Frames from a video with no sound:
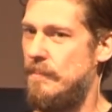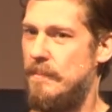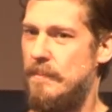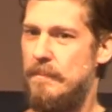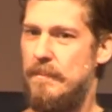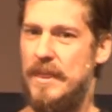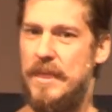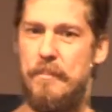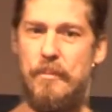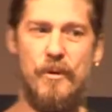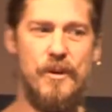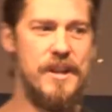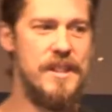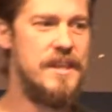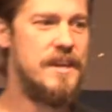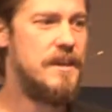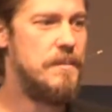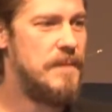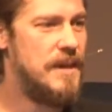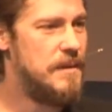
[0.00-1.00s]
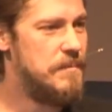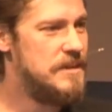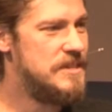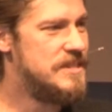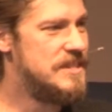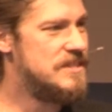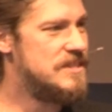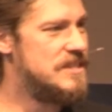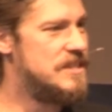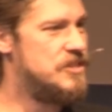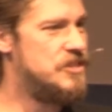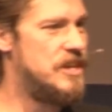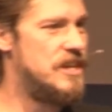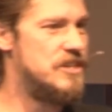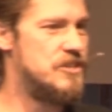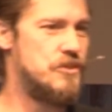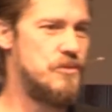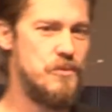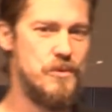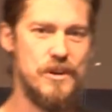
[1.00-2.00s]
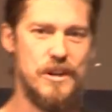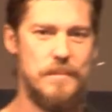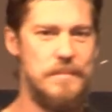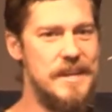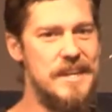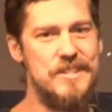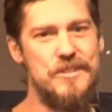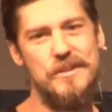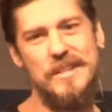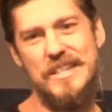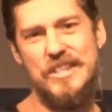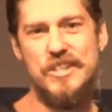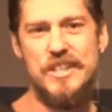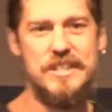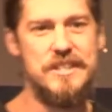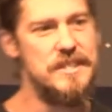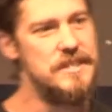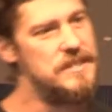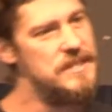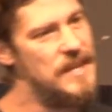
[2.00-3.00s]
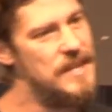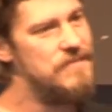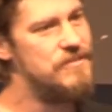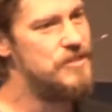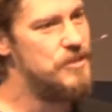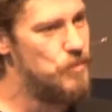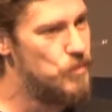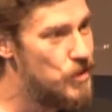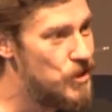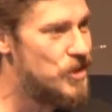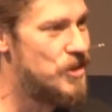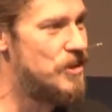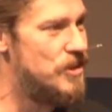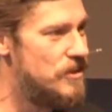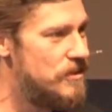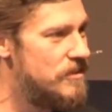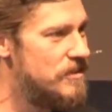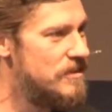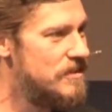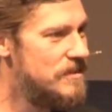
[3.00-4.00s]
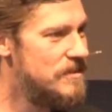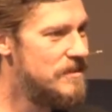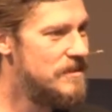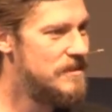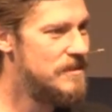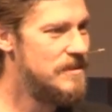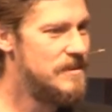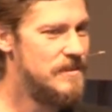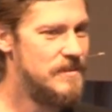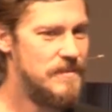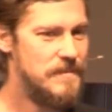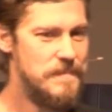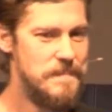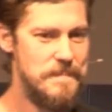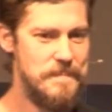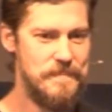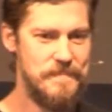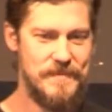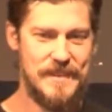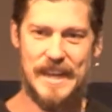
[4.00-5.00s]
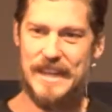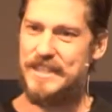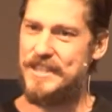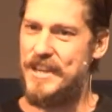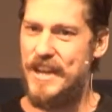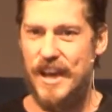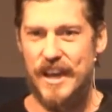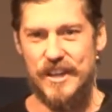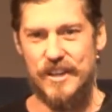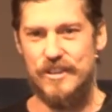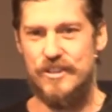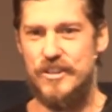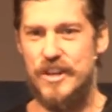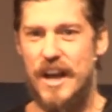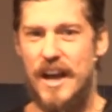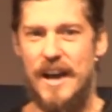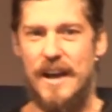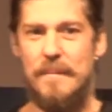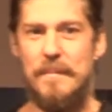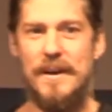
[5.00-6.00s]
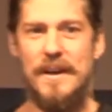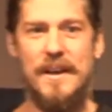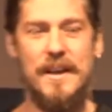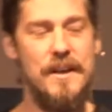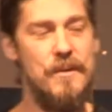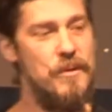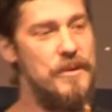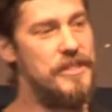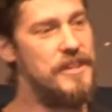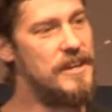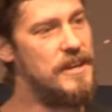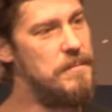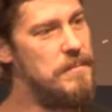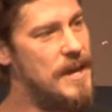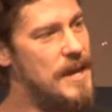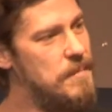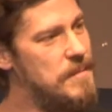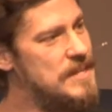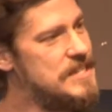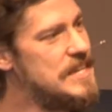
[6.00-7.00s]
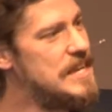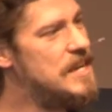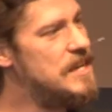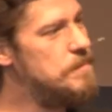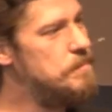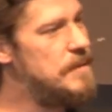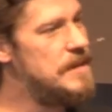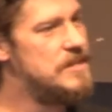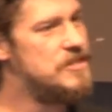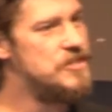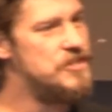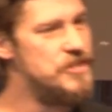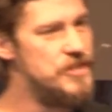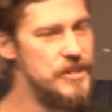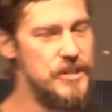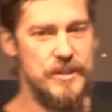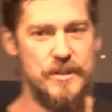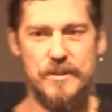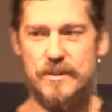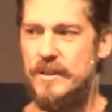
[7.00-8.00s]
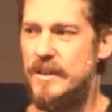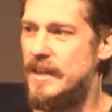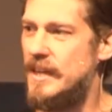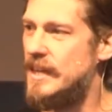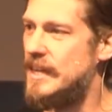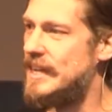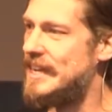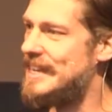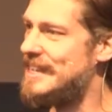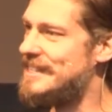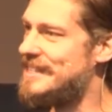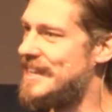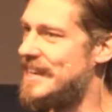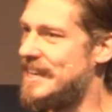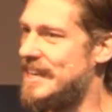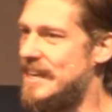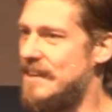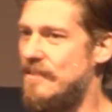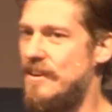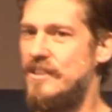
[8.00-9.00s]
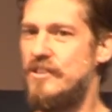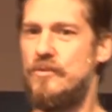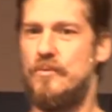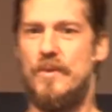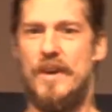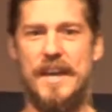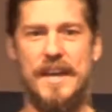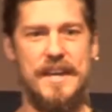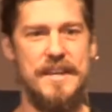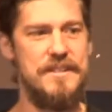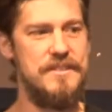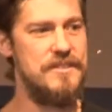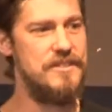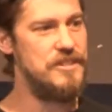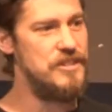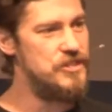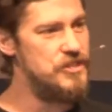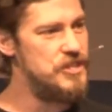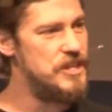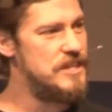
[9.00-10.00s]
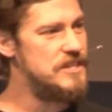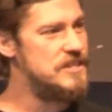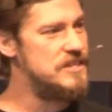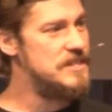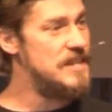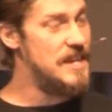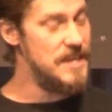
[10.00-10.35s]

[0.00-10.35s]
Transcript: But the point of the commandments isn't to change the world because only Jesus saves the world. That's not your job. What the commandments help us do is they give us ways to just say